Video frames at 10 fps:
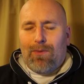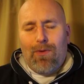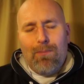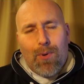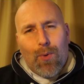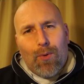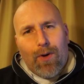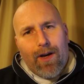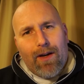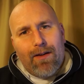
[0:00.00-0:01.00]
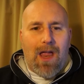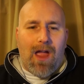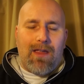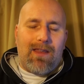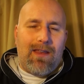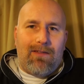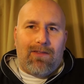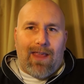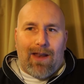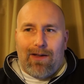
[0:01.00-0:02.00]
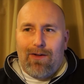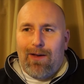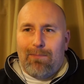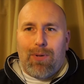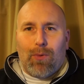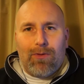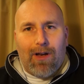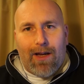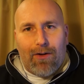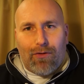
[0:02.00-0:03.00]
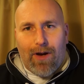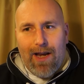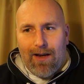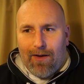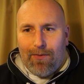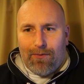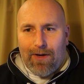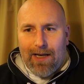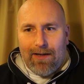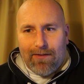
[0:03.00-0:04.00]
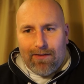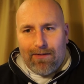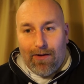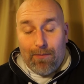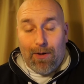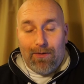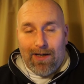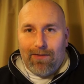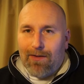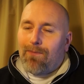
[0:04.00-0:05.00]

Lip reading: boring. No, it sounded good. It pulled like a train. You know, 3-litre turbo diesel.